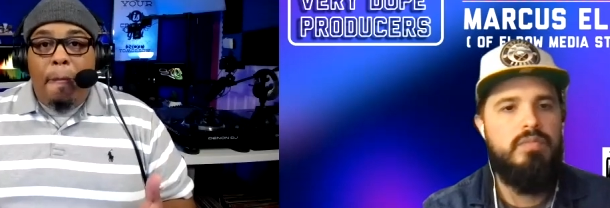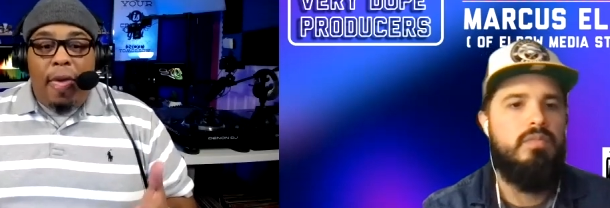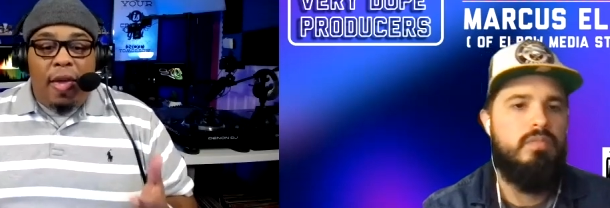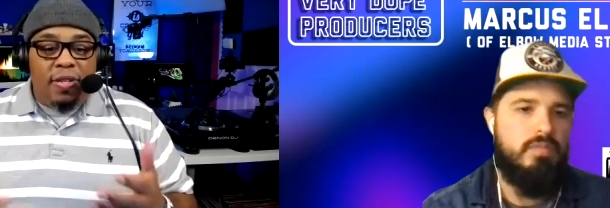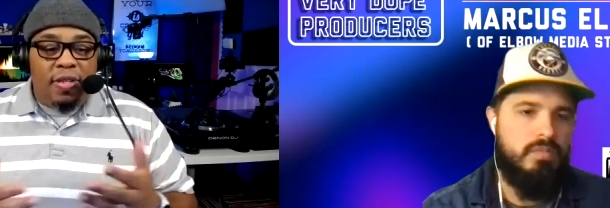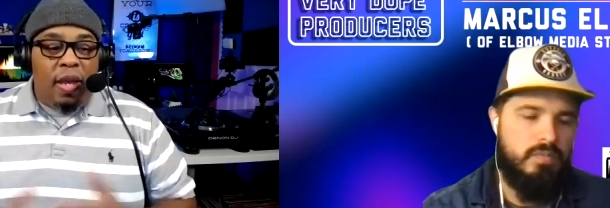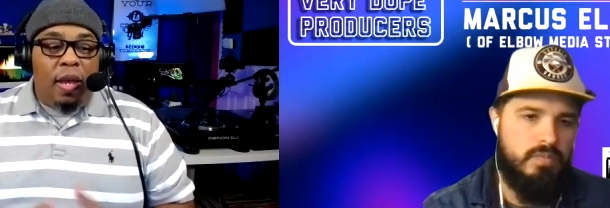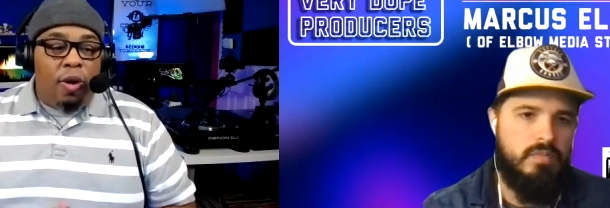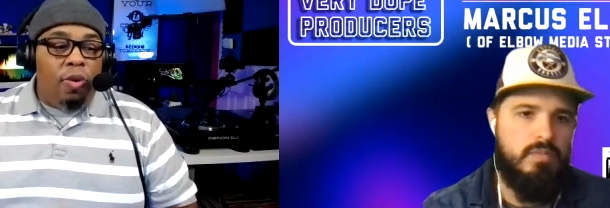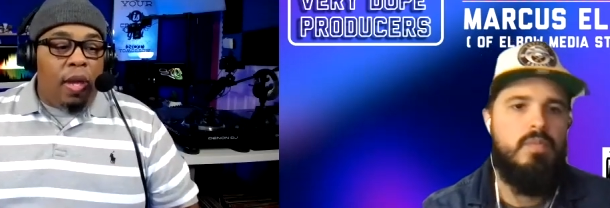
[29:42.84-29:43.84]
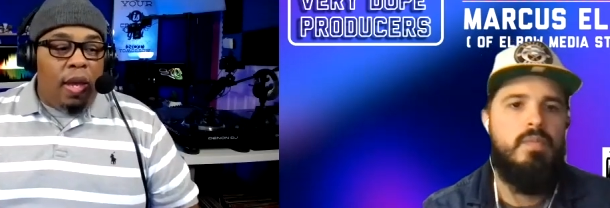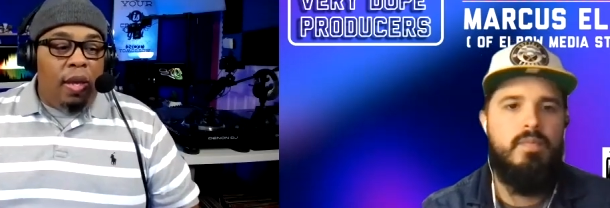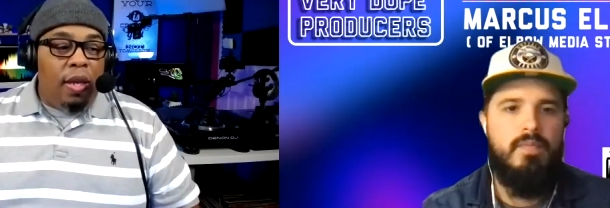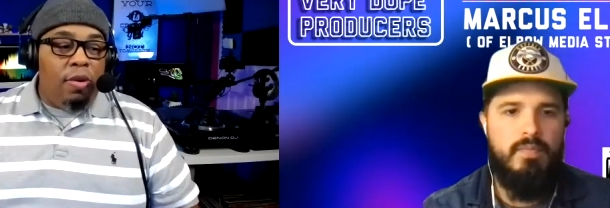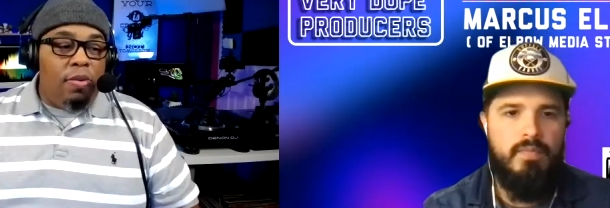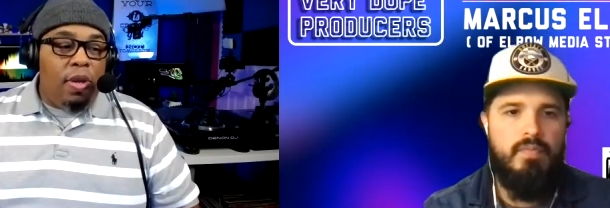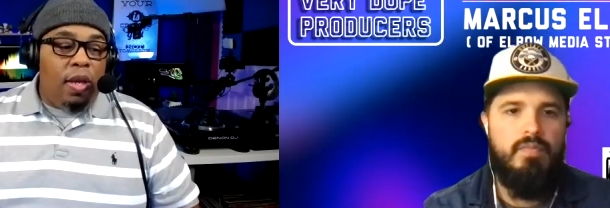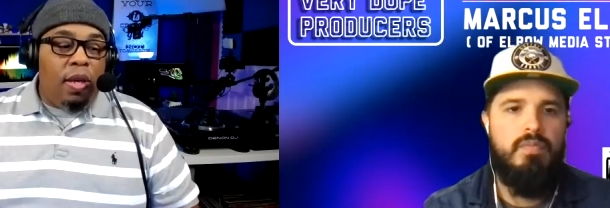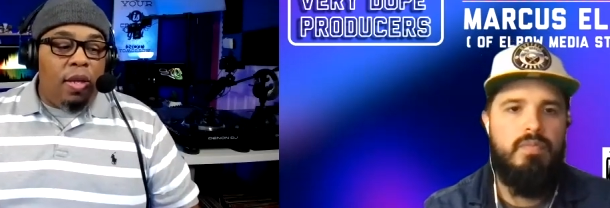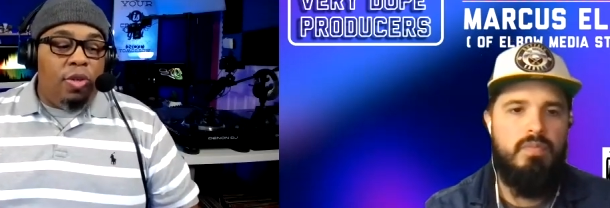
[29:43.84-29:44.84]
Speaker 1: and saying, okay, he
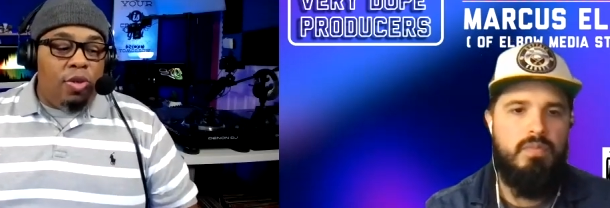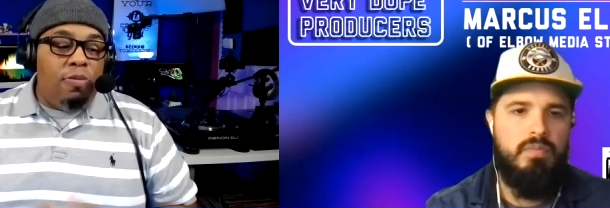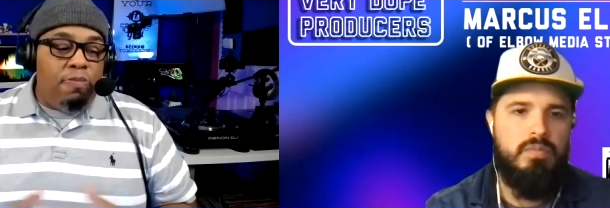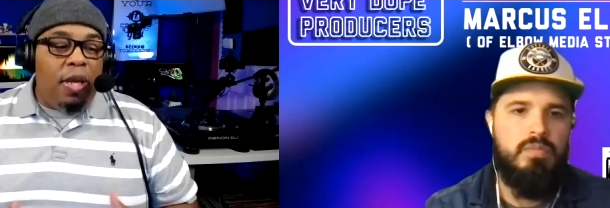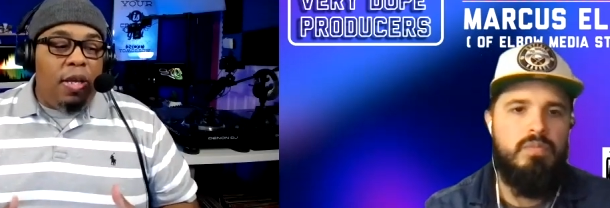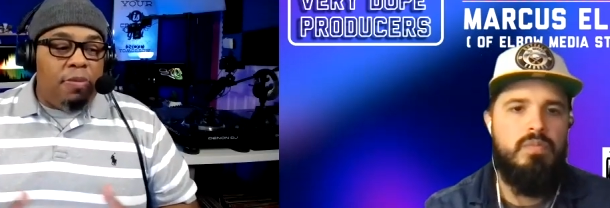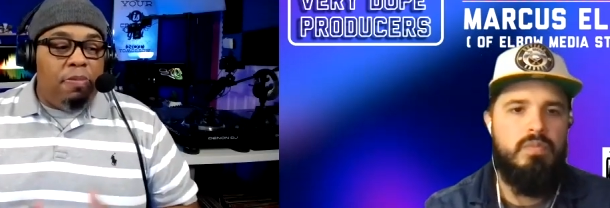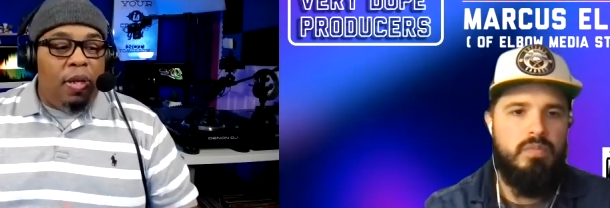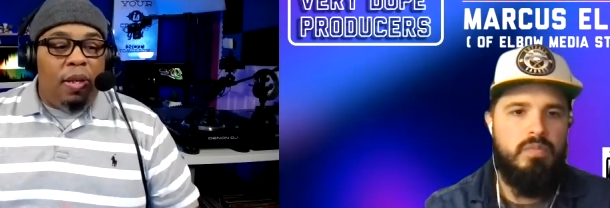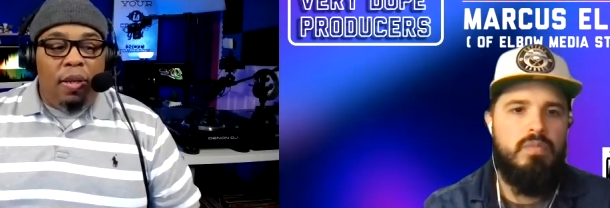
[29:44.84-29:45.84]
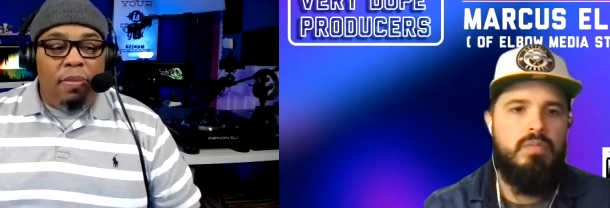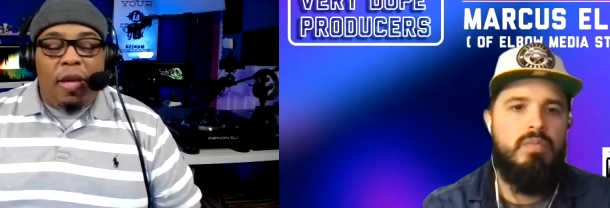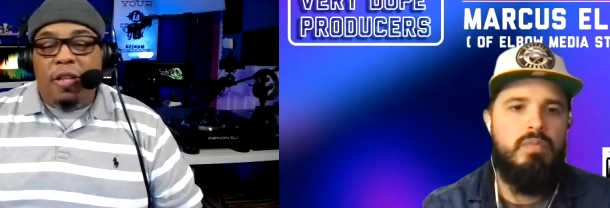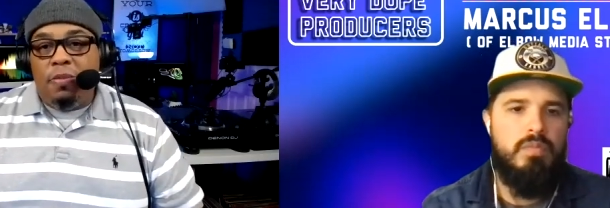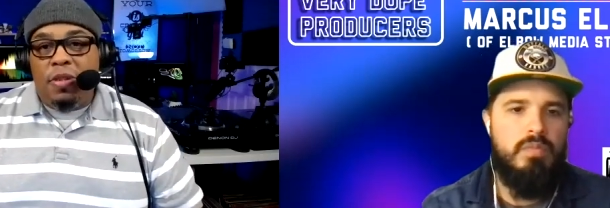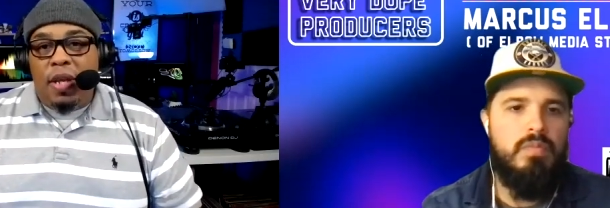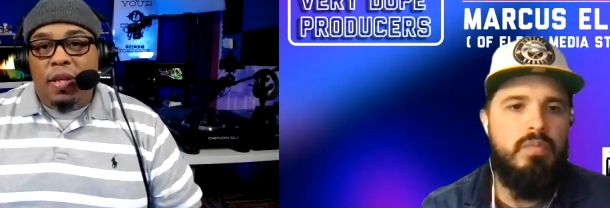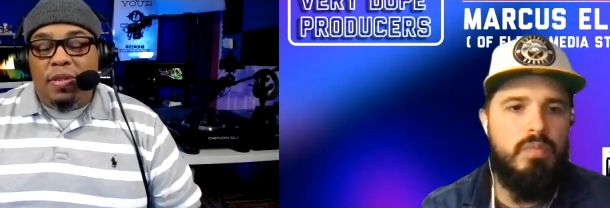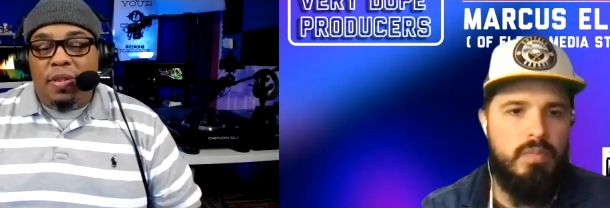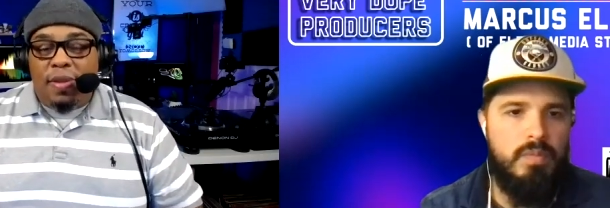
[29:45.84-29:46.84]
he can do beats, but he makes
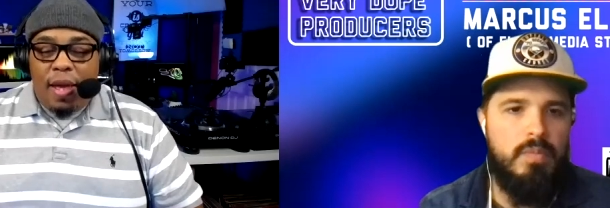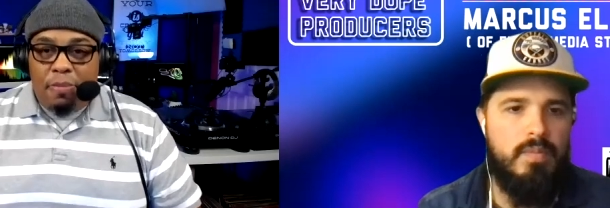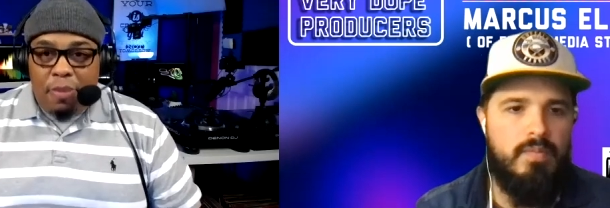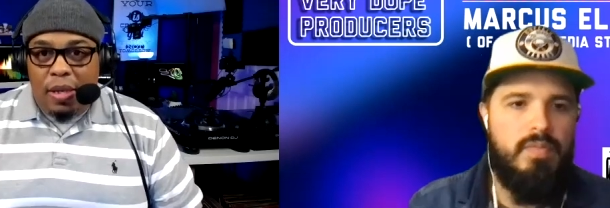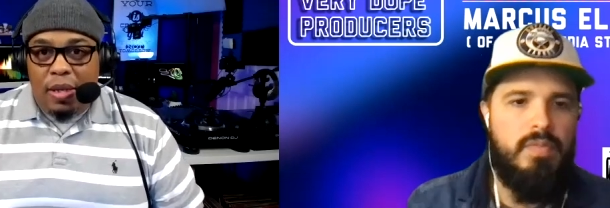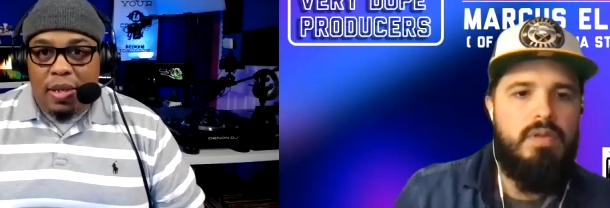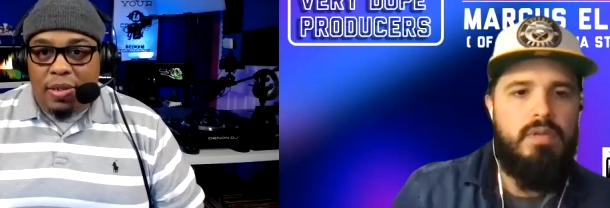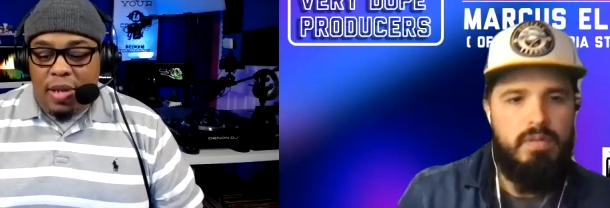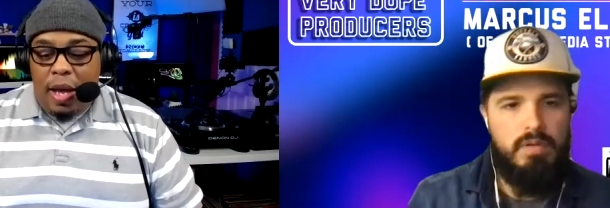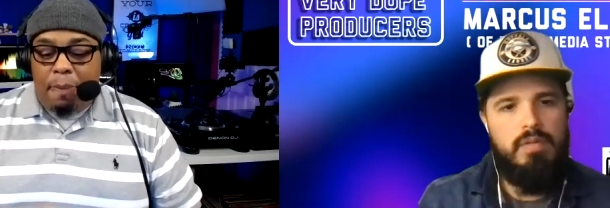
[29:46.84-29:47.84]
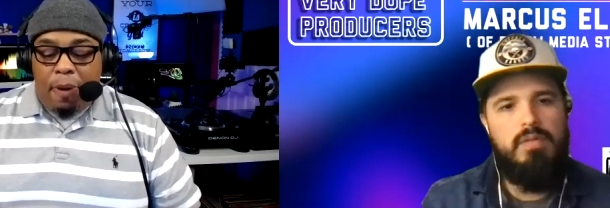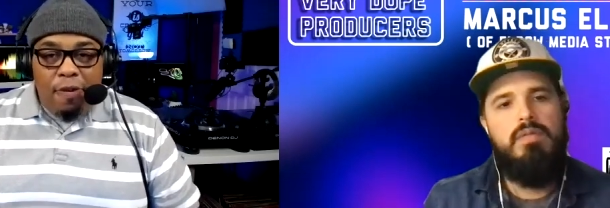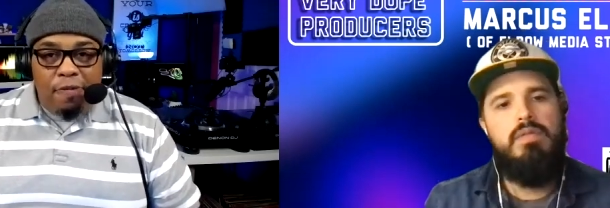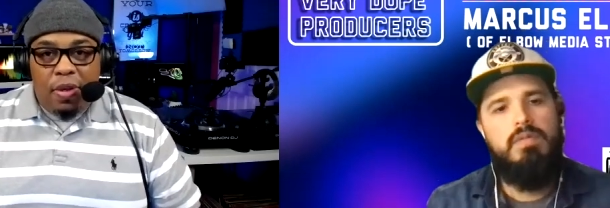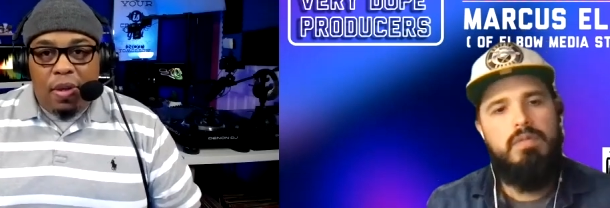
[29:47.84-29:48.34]
mistakes just like me. He's not perfect,